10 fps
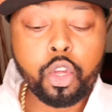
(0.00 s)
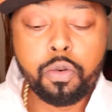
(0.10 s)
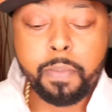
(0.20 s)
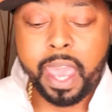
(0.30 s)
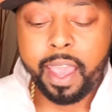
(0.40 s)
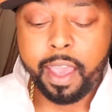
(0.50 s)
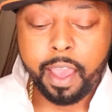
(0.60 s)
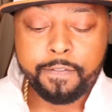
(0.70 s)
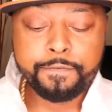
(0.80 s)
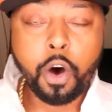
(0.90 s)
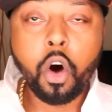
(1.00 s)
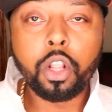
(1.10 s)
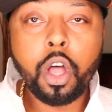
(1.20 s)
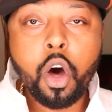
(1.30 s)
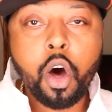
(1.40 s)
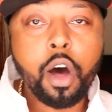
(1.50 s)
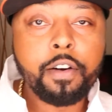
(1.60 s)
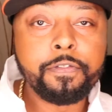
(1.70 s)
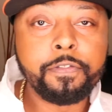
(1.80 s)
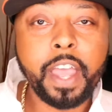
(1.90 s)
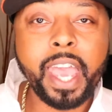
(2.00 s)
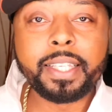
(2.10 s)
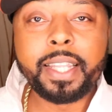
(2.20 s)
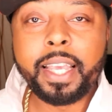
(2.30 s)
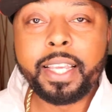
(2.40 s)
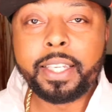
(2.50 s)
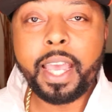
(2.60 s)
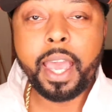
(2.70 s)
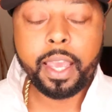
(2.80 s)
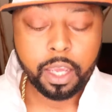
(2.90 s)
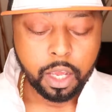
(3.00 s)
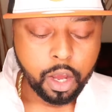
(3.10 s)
you may fall off, as they say.